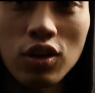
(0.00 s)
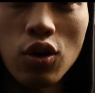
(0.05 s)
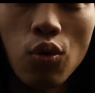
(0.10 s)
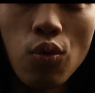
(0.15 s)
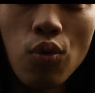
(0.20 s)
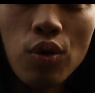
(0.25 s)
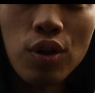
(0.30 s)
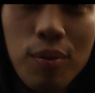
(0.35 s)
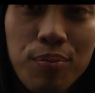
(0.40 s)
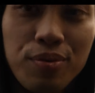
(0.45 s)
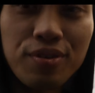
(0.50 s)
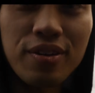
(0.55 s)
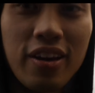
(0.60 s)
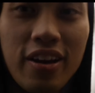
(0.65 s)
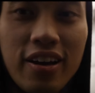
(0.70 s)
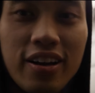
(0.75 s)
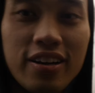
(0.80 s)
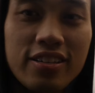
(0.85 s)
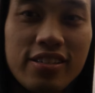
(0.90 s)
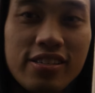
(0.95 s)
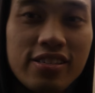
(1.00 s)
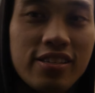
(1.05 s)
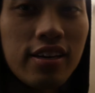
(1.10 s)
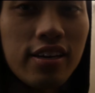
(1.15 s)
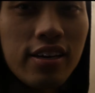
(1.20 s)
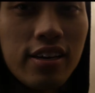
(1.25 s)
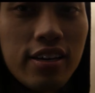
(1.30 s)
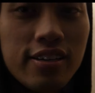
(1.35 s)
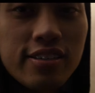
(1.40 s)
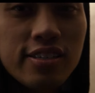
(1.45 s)
What up you guys?
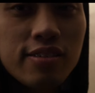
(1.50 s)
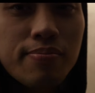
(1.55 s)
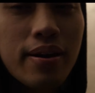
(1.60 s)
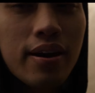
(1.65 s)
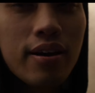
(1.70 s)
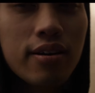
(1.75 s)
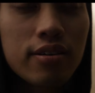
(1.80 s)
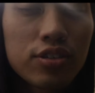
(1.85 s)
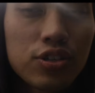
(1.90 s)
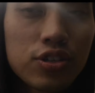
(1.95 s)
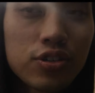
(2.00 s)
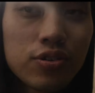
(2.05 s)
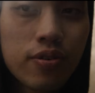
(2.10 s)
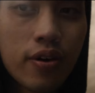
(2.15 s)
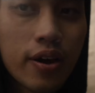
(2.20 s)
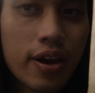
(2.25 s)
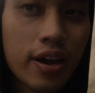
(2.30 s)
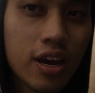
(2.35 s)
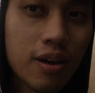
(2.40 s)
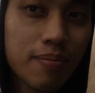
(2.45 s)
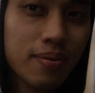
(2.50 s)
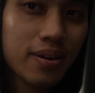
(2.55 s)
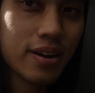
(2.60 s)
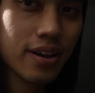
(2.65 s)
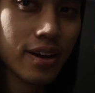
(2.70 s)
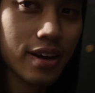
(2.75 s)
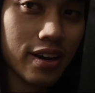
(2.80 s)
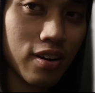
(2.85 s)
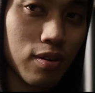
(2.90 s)
It is about 2 a.m. at night